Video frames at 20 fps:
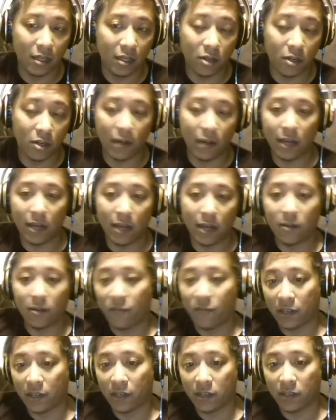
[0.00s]
Go ahead,
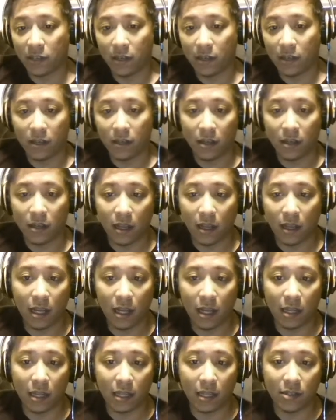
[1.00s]
fix it,
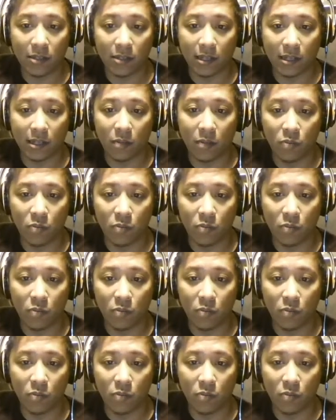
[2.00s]
anything that you got there.